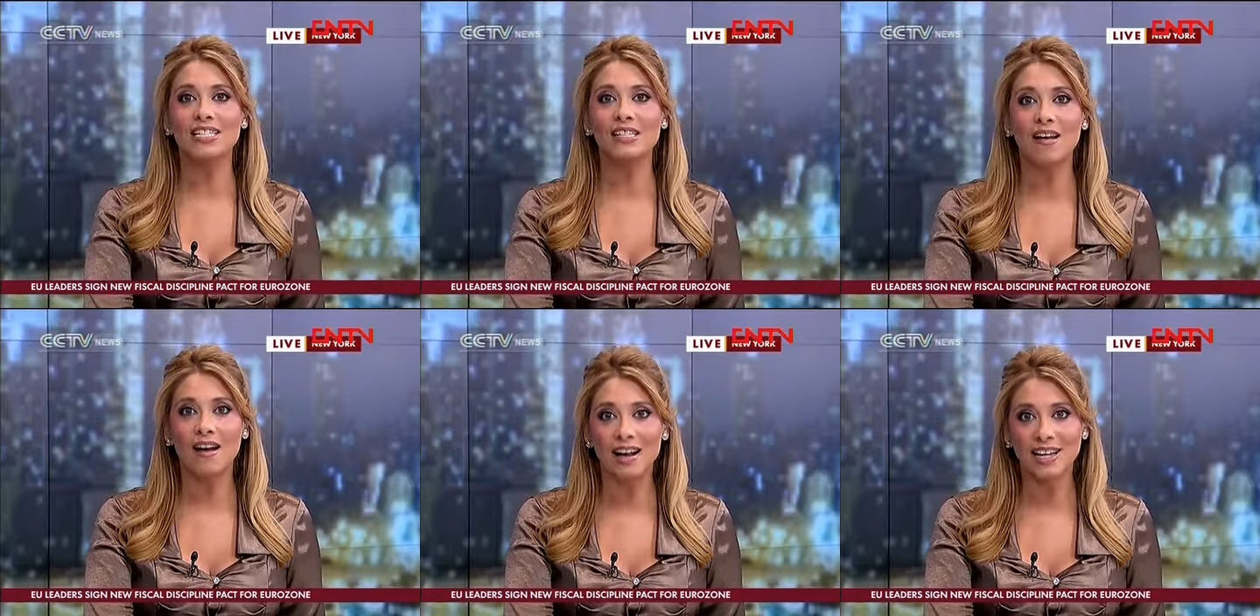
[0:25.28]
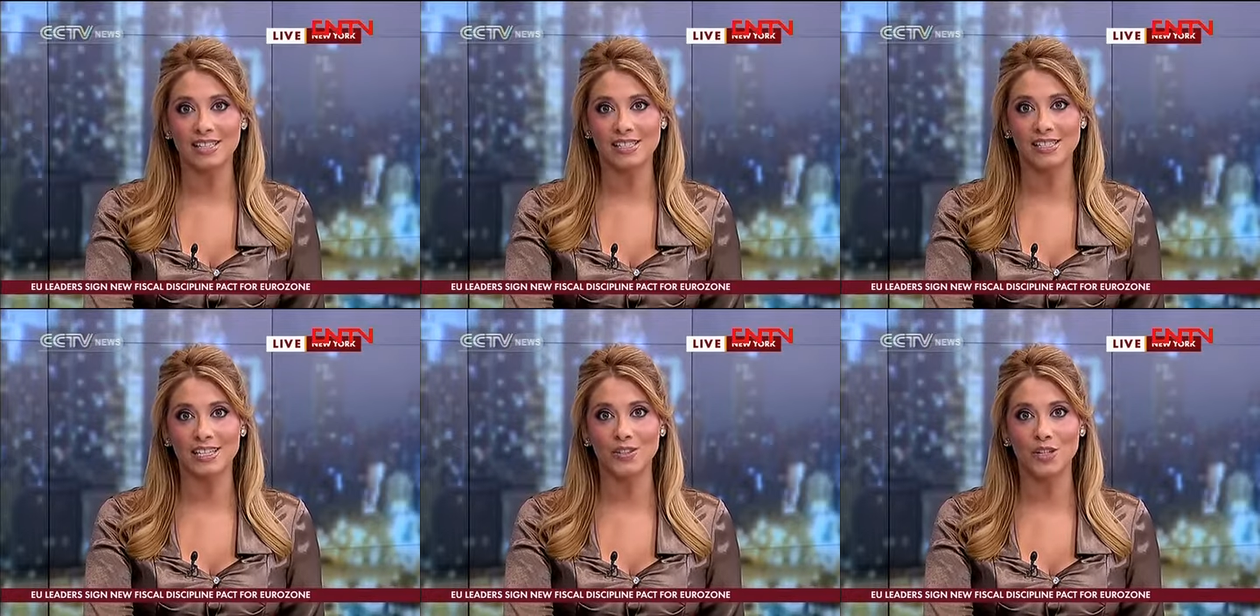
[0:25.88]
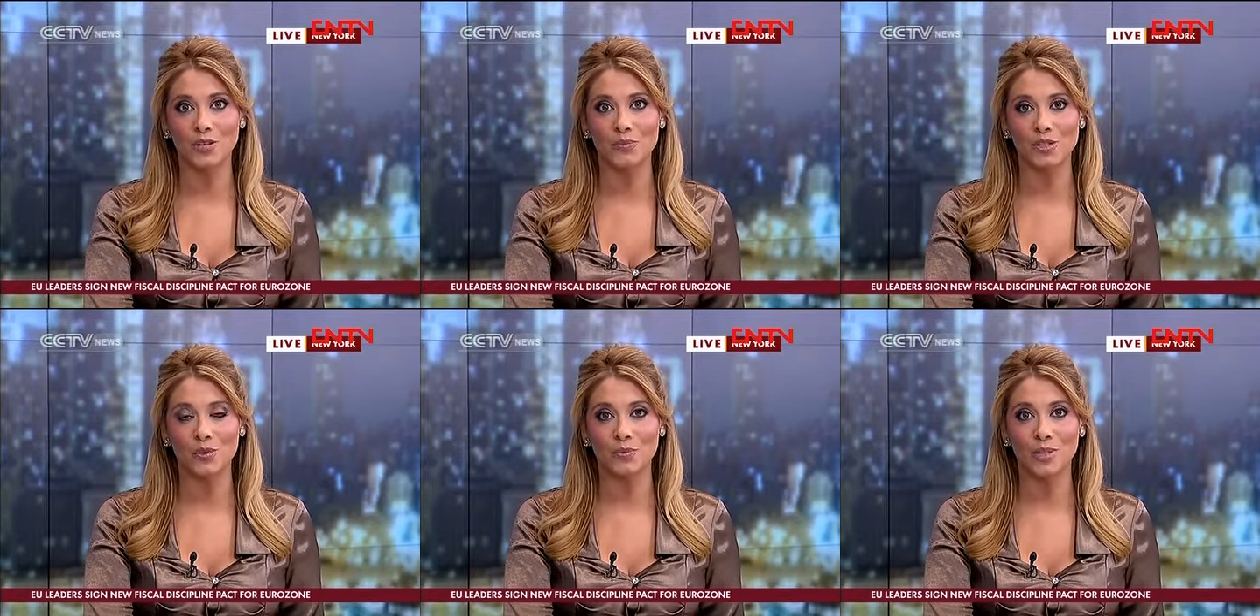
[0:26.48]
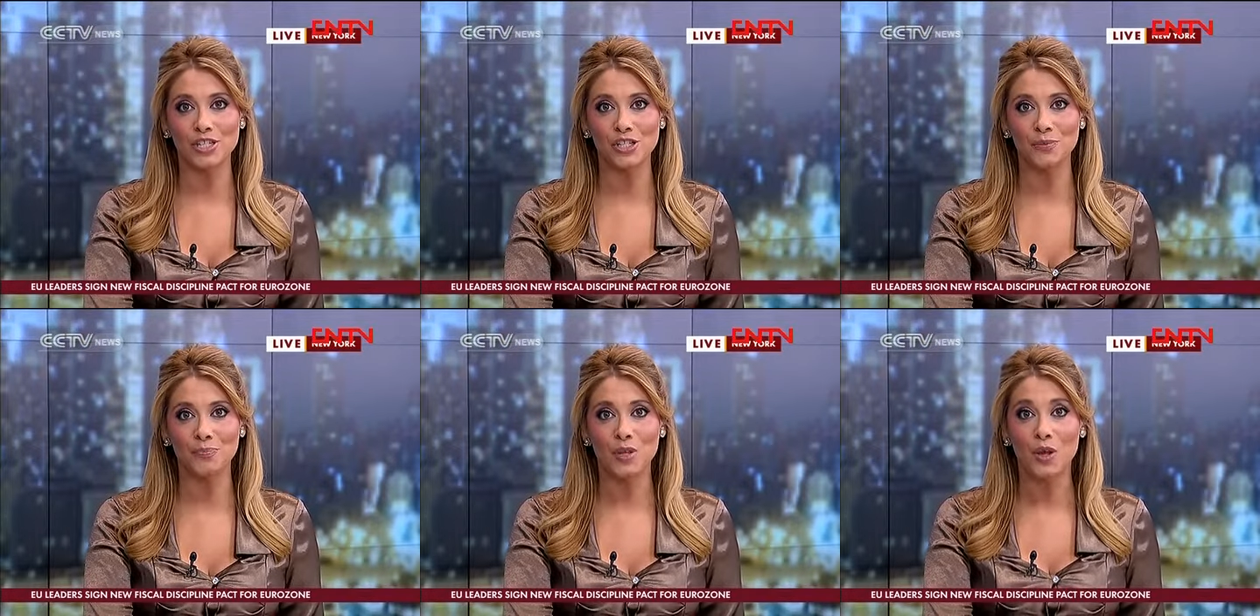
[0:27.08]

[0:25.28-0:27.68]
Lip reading: is the highest in the Eurozone region.